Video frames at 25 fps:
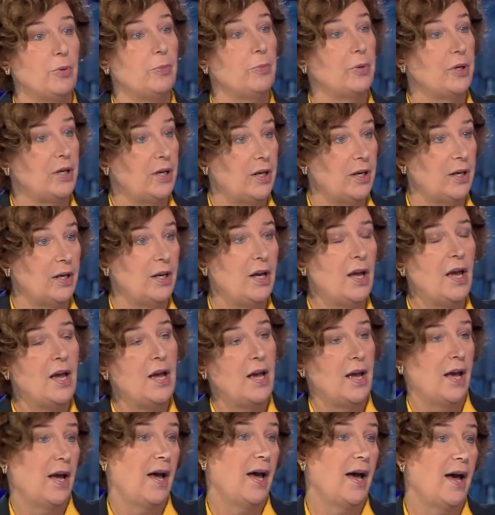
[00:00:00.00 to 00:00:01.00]
the beginning
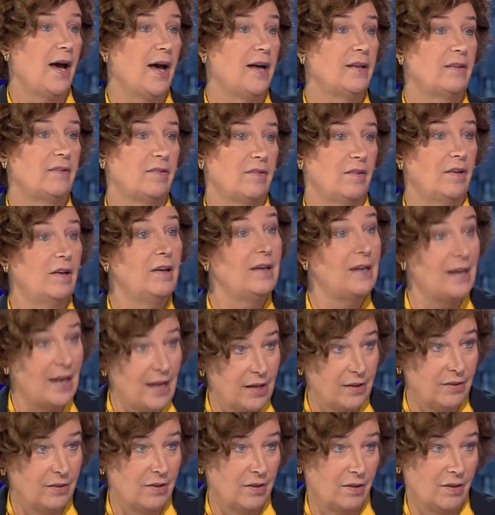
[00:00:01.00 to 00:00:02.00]
had
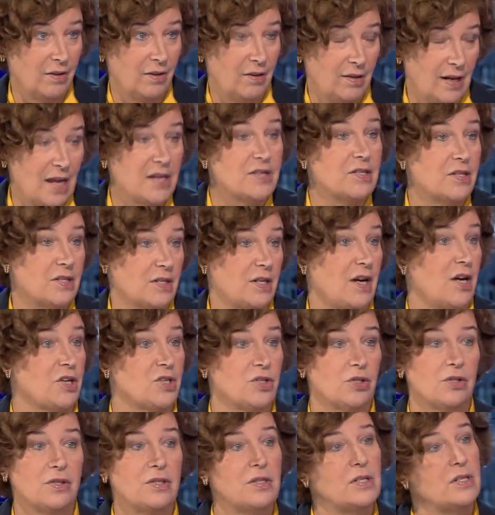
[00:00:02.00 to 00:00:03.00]
the less
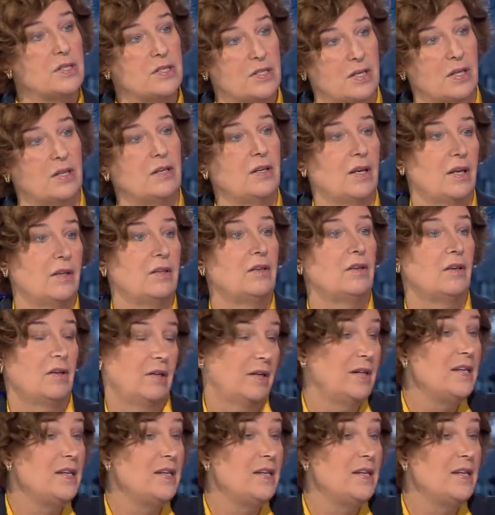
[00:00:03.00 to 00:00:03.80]
casualties and